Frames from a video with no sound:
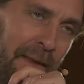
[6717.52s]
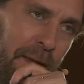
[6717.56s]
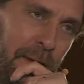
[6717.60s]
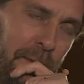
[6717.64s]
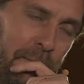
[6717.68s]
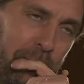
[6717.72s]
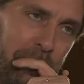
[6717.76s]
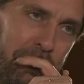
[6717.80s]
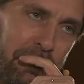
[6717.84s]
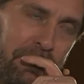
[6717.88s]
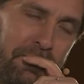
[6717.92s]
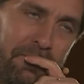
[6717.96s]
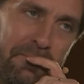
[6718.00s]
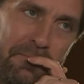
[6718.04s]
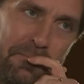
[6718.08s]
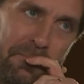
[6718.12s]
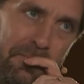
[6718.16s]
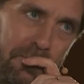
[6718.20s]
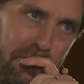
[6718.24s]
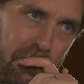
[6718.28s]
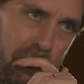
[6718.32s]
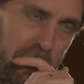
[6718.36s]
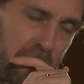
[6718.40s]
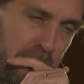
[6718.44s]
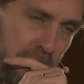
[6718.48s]
let's
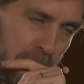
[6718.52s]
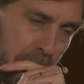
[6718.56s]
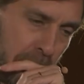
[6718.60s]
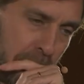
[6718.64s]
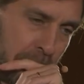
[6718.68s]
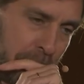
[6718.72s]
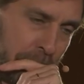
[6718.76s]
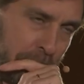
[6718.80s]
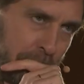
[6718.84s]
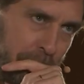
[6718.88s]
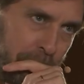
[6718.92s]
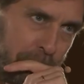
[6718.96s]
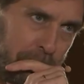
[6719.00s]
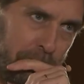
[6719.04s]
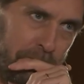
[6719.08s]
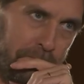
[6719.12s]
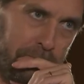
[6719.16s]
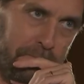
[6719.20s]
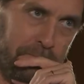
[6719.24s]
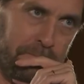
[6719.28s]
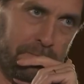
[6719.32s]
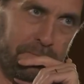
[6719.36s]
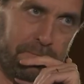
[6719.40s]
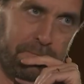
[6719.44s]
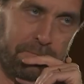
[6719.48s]
watch a scene from
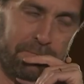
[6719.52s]
the